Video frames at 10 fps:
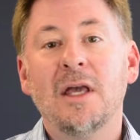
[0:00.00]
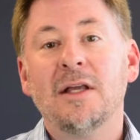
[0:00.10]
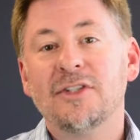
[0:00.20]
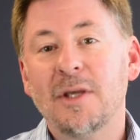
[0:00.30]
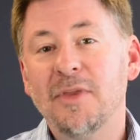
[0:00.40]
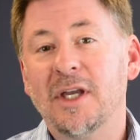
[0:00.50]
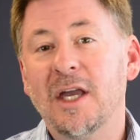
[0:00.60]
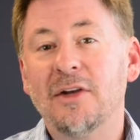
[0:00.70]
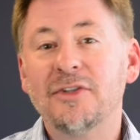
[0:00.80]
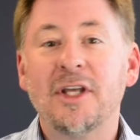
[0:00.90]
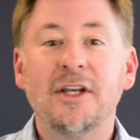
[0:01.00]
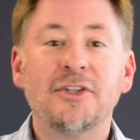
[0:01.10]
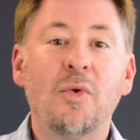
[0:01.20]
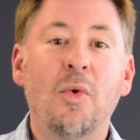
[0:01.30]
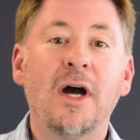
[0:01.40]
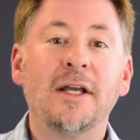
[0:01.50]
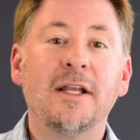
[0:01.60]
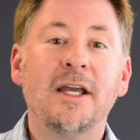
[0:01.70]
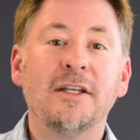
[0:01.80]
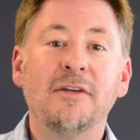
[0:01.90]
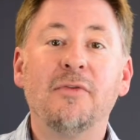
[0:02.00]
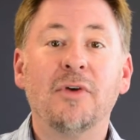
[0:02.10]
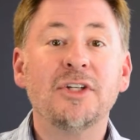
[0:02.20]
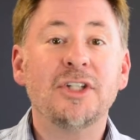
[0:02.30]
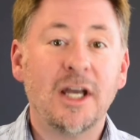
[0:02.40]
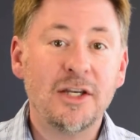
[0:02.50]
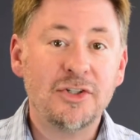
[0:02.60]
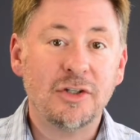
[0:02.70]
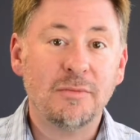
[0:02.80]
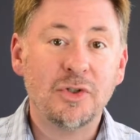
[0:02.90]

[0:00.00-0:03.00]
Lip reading: Something else that is quite a differentiation